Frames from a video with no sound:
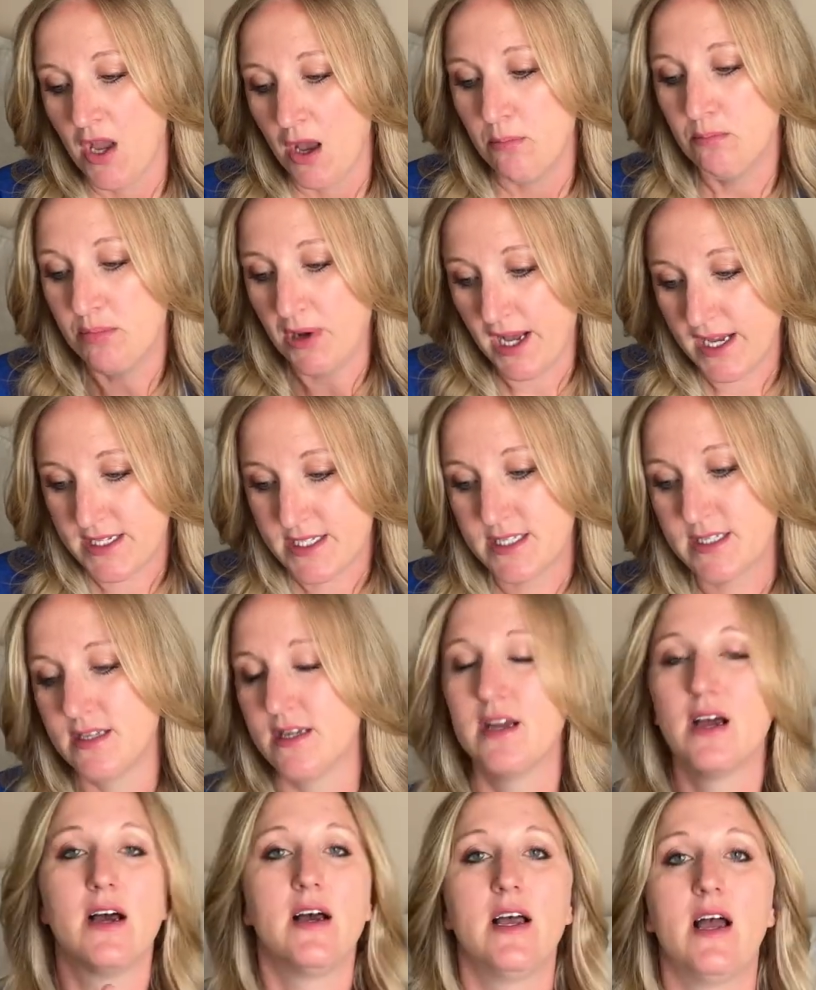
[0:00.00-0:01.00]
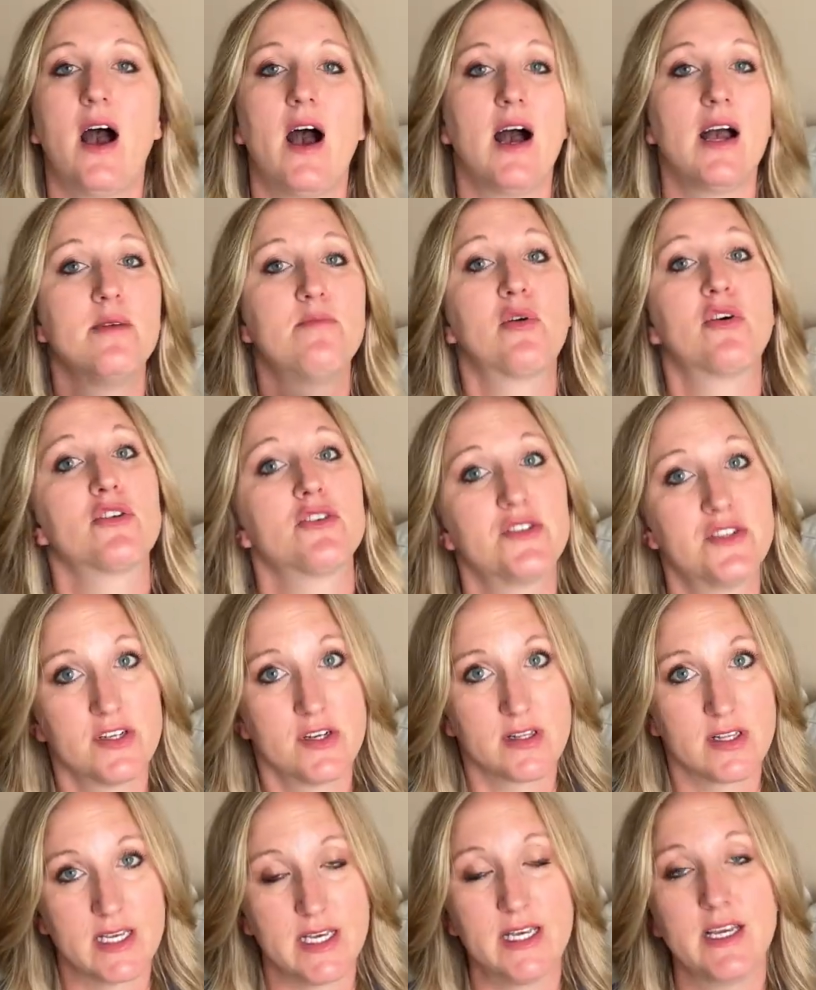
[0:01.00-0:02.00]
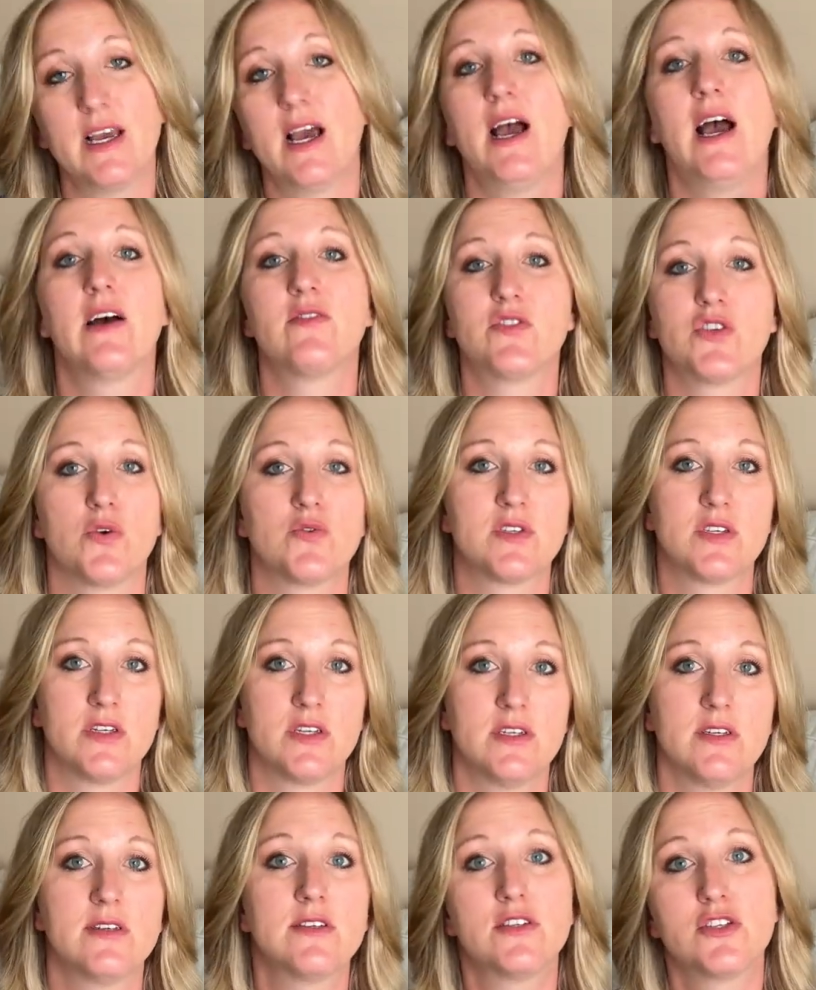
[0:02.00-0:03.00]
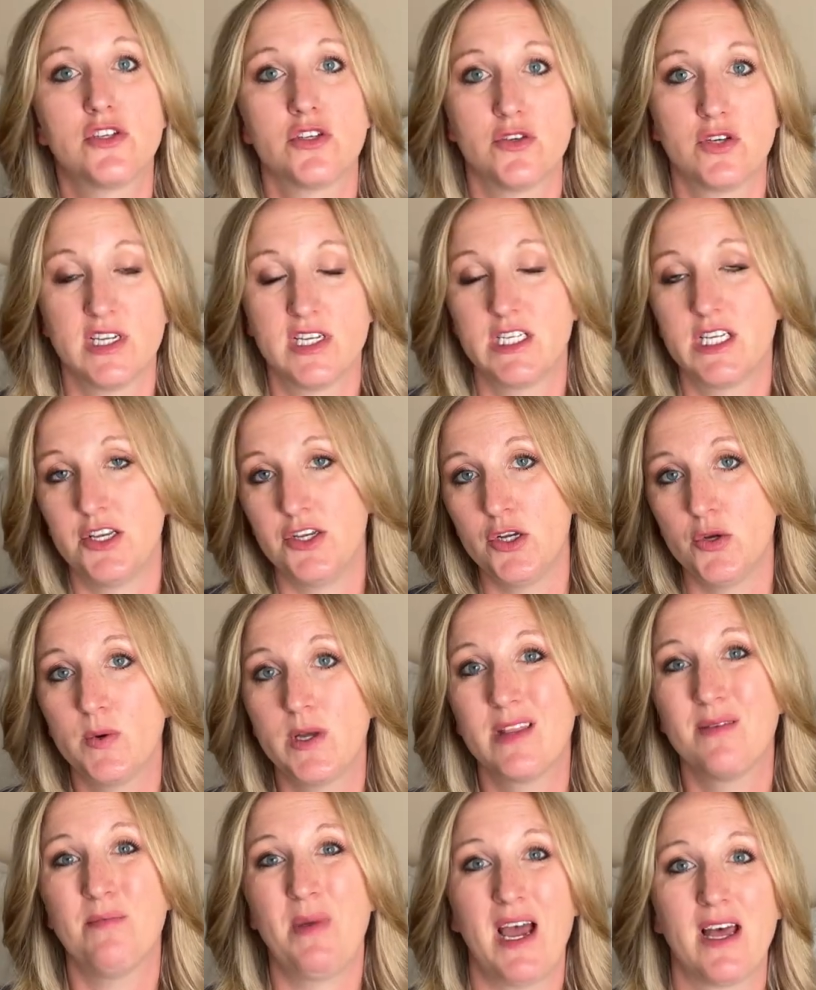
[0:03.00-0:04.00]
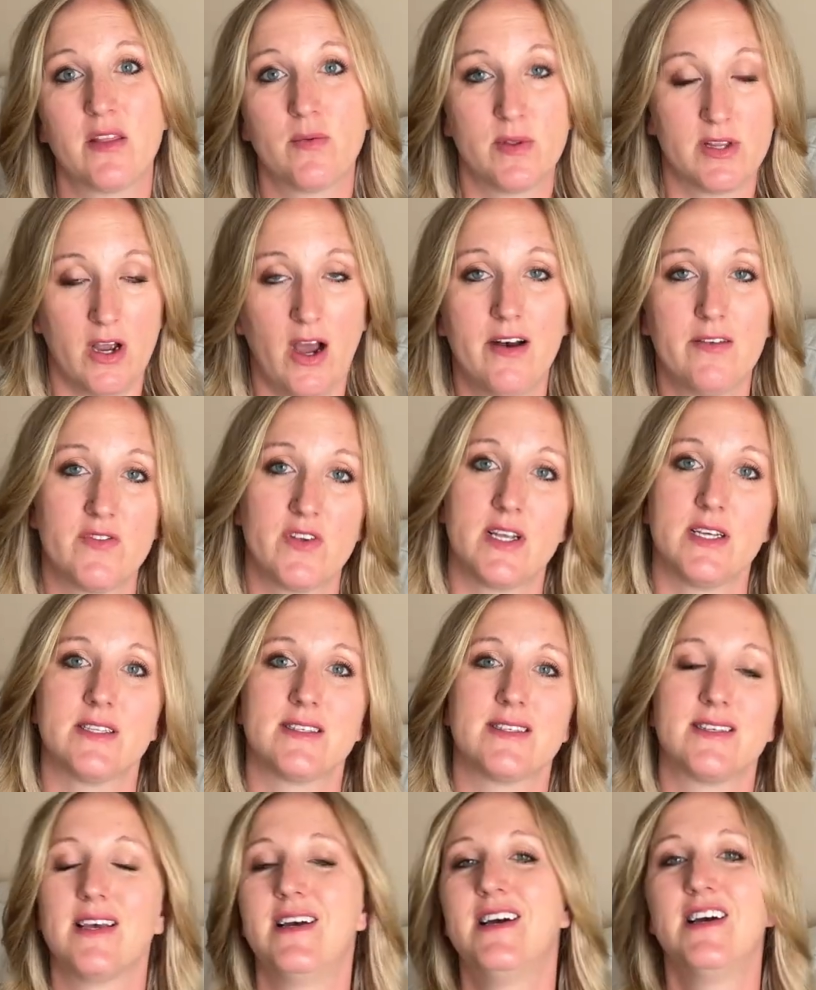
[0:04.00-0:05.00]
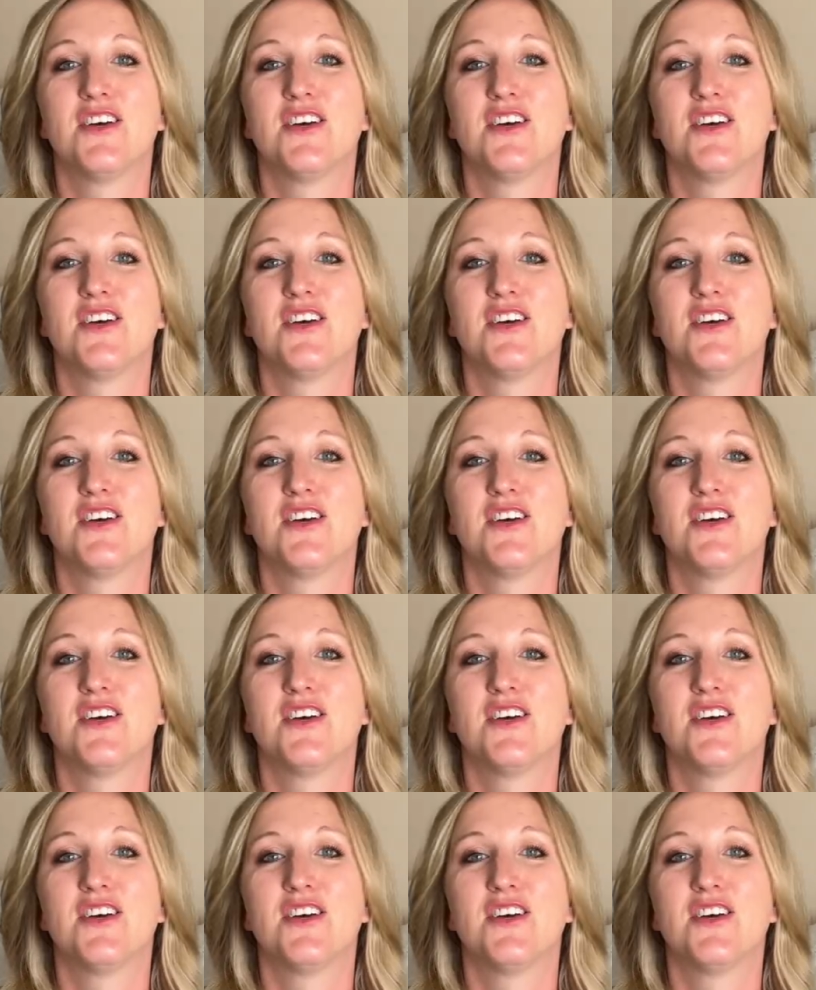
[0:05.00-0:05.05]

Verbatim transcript: But I personally have chosen to continue with Math with Confidence.